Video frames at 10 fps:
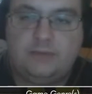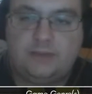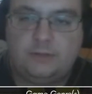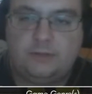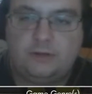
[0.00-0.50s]

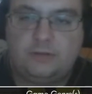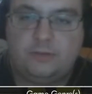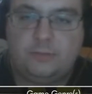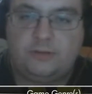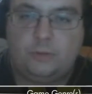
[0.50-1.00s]
And if you have double
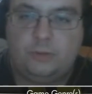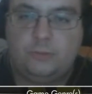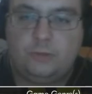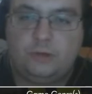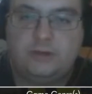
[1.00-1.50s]
shot, if you
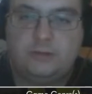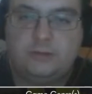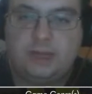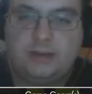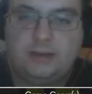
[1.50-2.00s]
miss 1
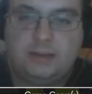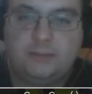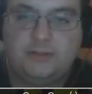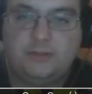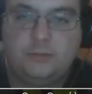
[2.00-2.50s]
bullet, you
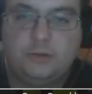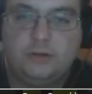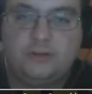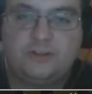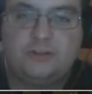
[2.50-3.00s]
technically miss
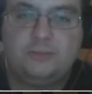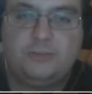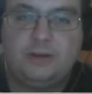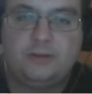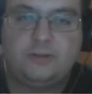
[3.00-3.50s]
2
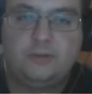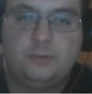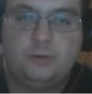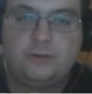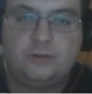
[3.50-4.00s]
bullets,
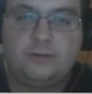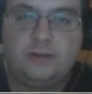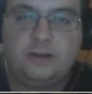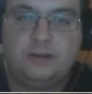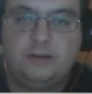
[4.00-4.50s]
because 2
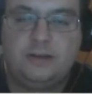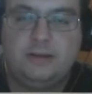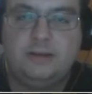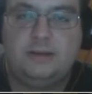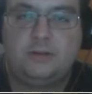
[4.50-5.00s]
bullets travel on
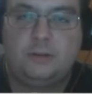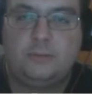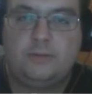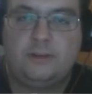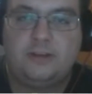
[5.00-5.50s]

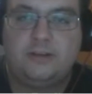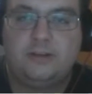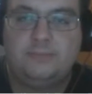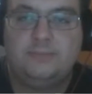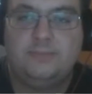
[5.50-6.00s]
top of each
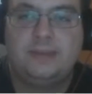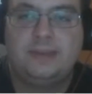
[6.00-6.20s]
other.